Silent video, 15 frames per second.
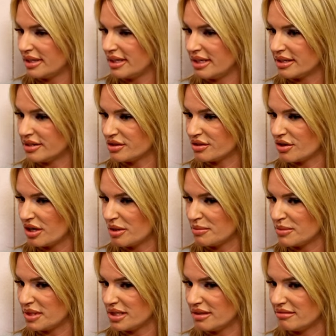get a
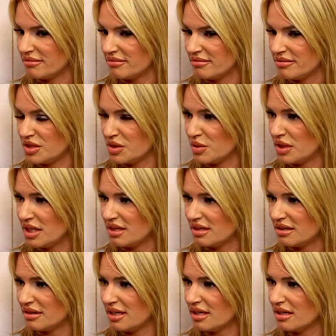script and do it
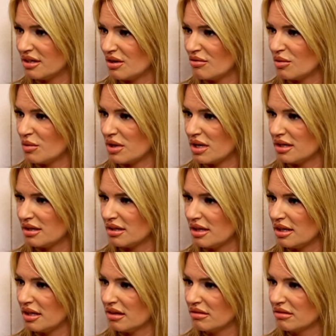and get it over with,
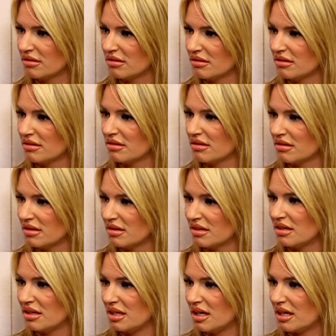you know? Yeah.
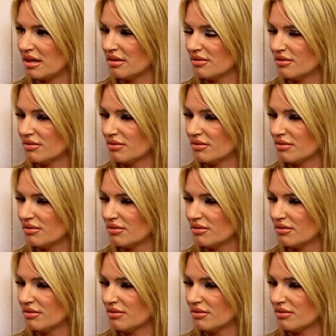Yeah.